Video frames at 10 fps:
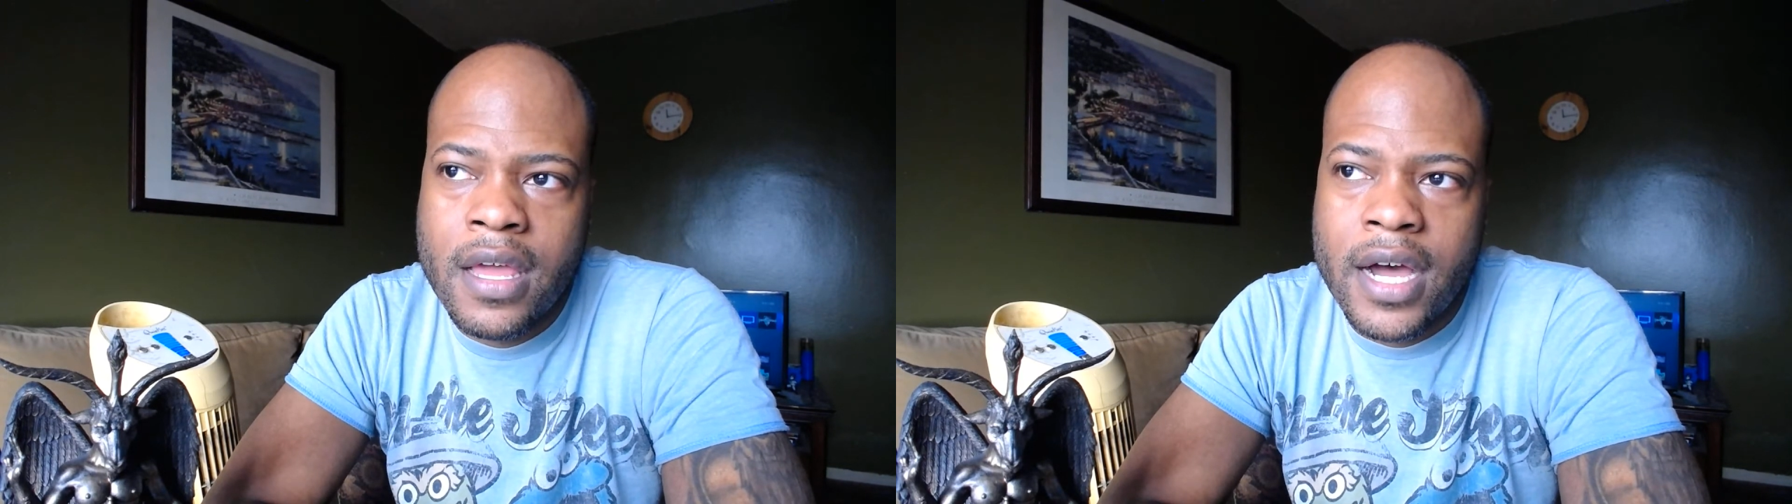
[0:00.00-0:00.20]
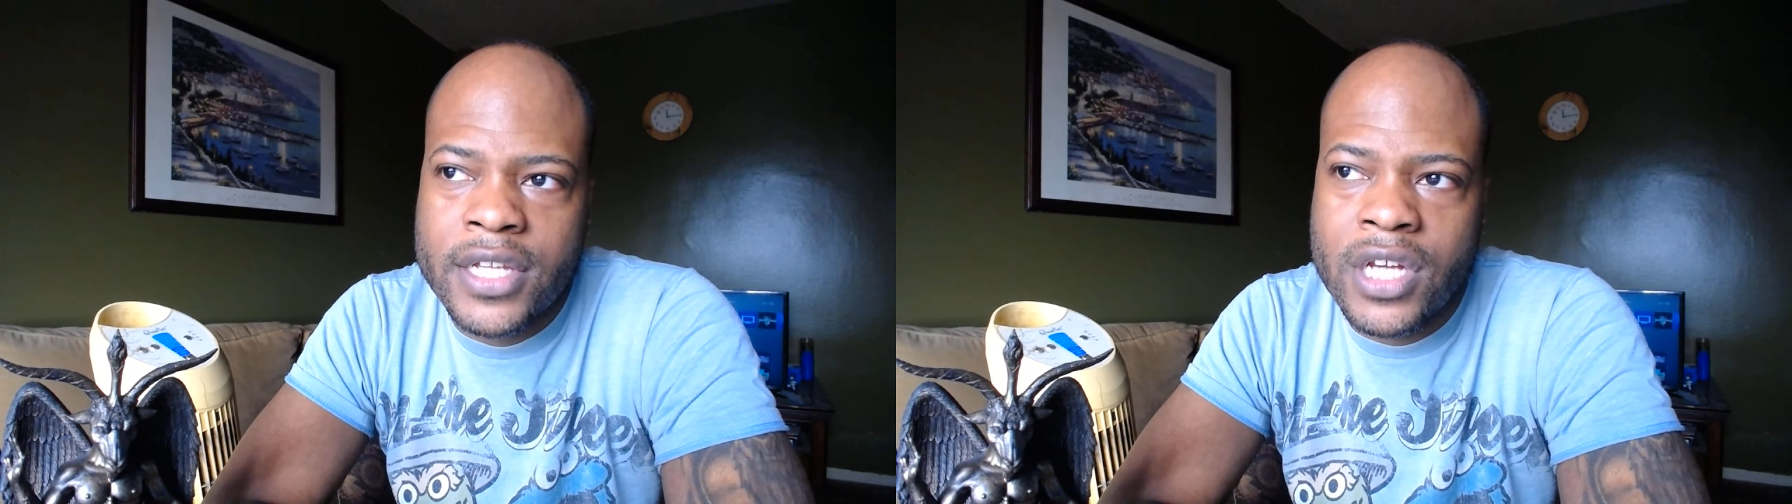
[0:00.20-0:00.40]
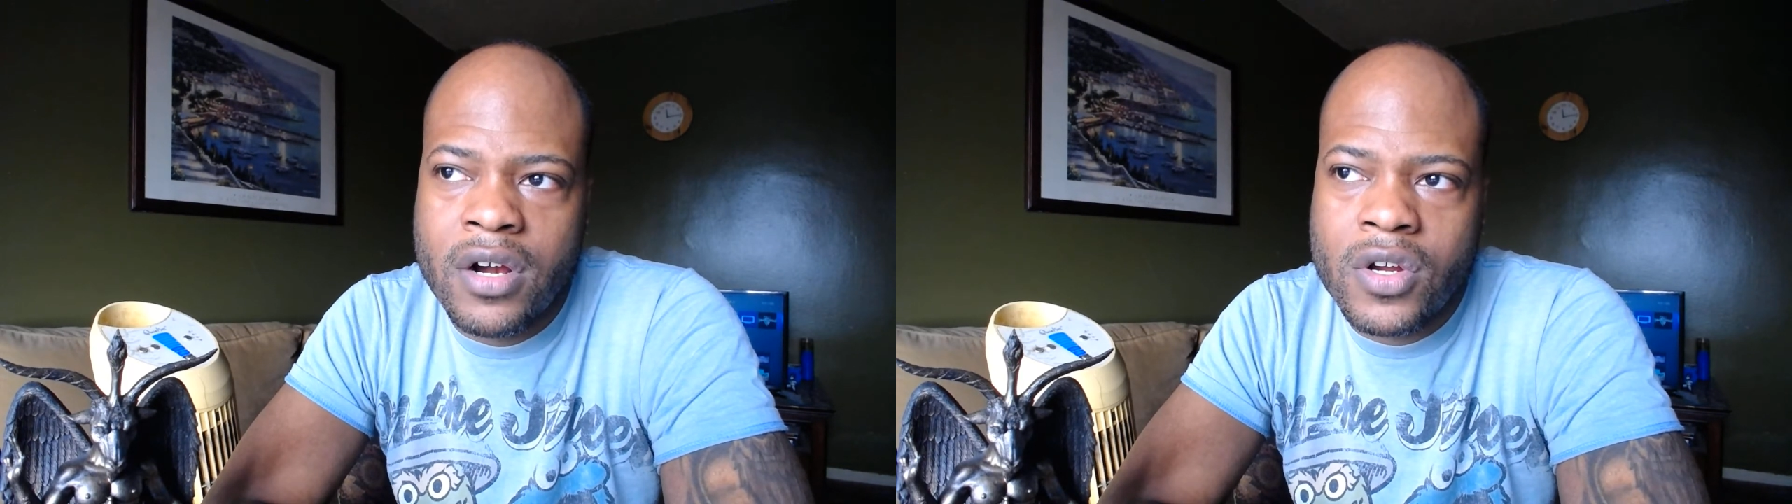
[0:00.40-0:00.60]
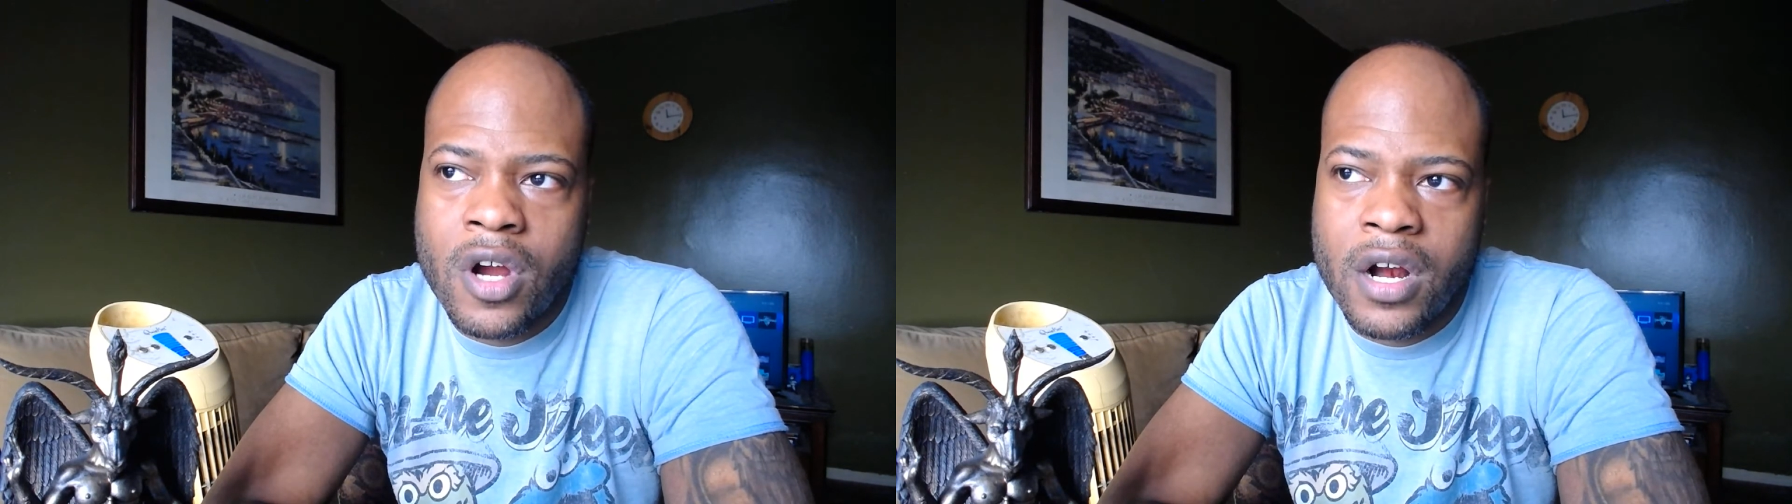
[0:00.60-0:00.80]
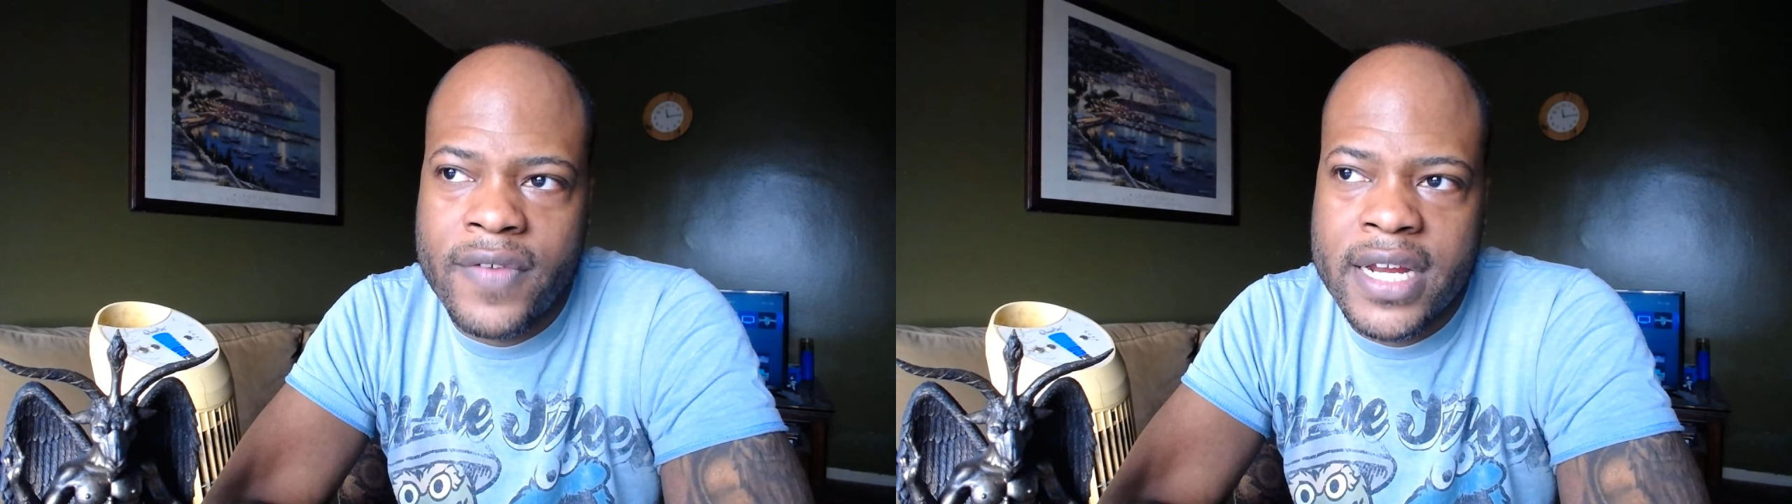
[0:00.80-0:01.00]
a tarot
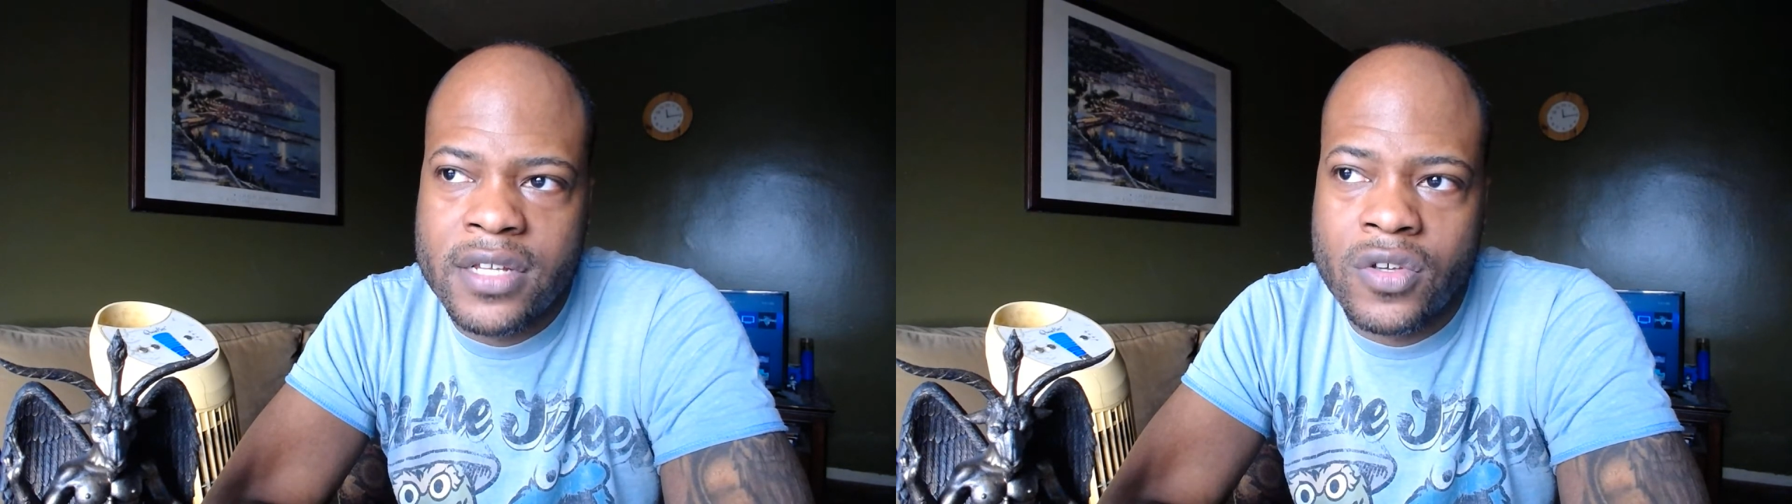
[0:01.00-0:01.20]
card reading,